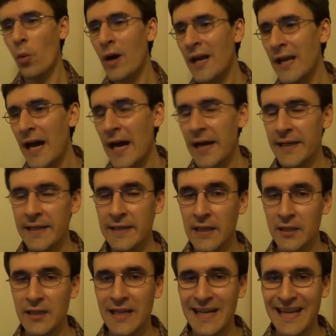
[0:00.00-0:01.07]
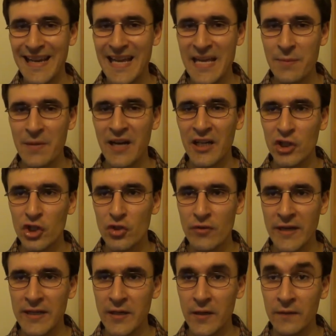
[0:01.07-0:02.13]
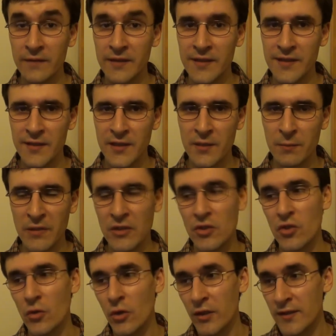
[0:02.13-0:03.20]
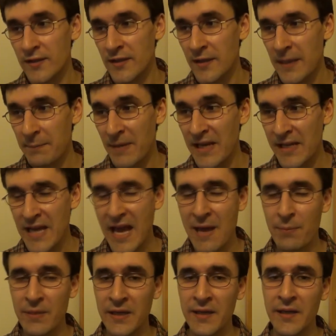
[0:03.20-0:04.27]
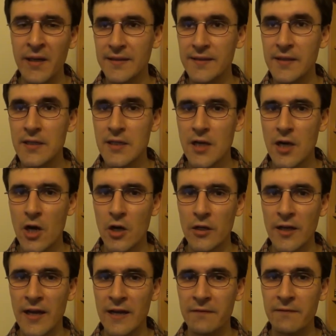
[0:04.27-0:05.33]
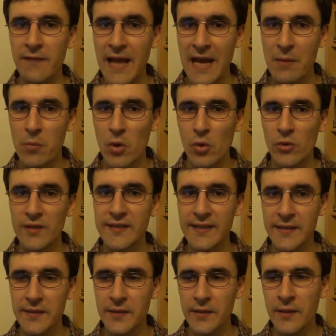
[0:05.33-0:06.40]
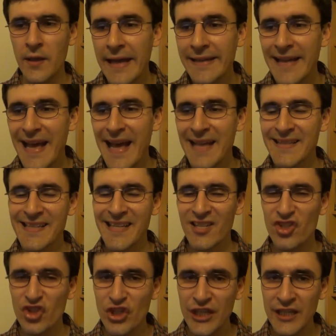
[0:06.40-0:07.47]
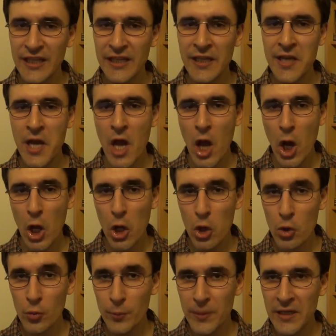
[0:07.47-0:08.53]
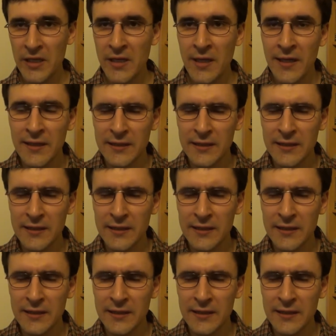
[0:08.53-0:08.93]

While I cannot claim a shred of discernment towards the main epic, Zircon, a Flagpole Sitter, it has that cheeky, loopy,